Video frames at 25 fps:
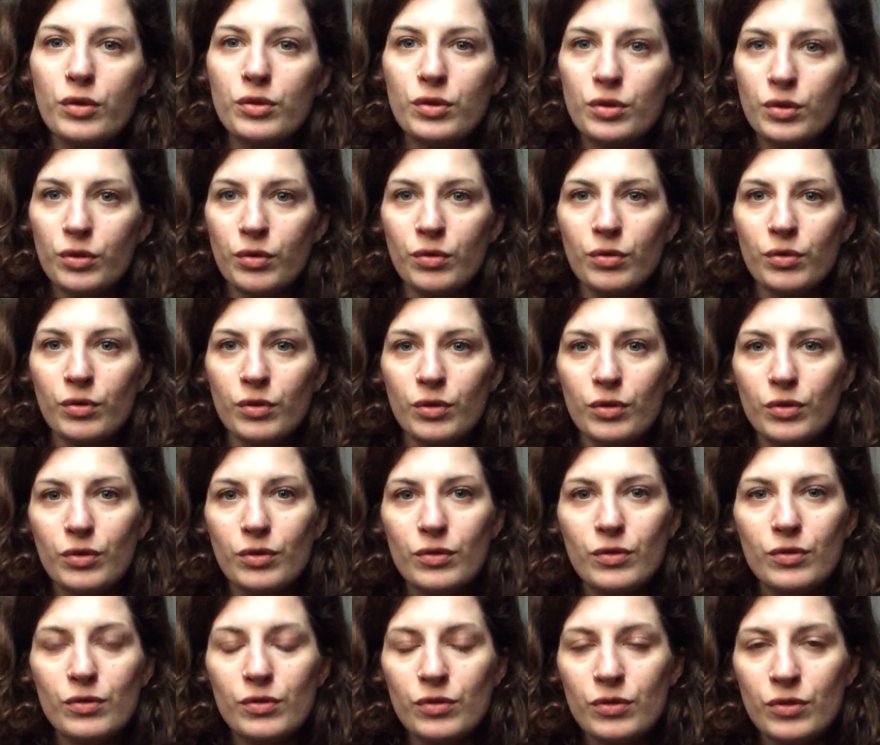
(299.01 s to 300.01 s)
to
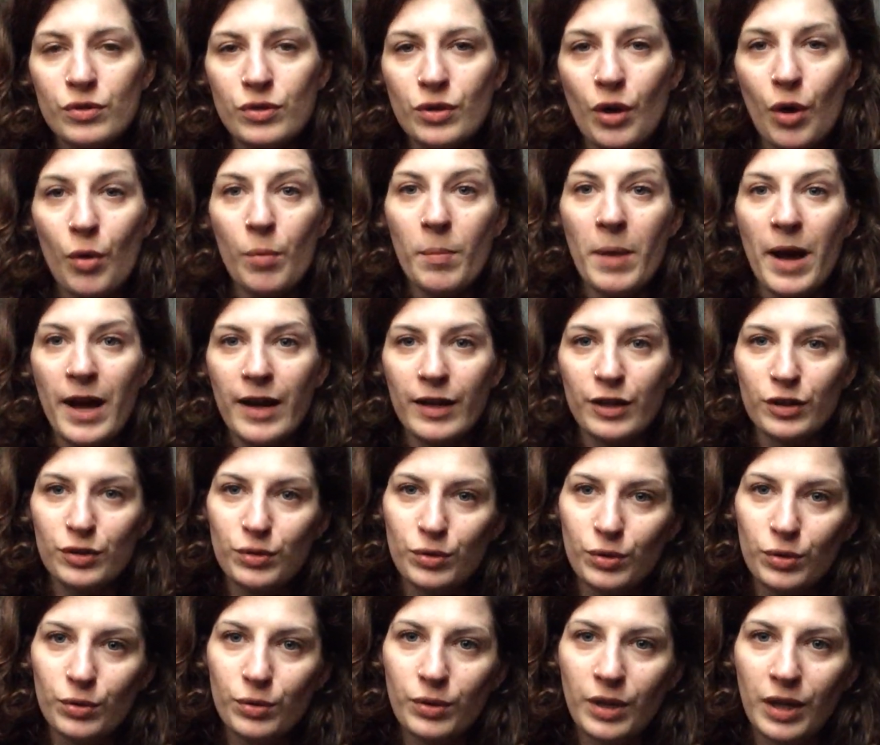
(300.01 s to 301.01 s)
go back
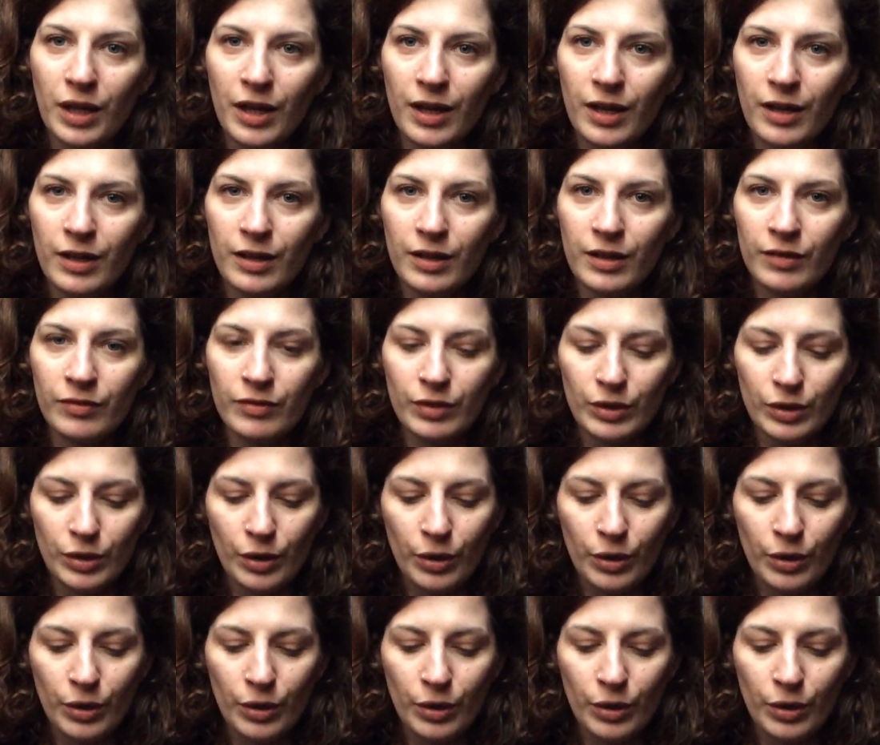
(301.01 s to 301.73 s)
to UK, even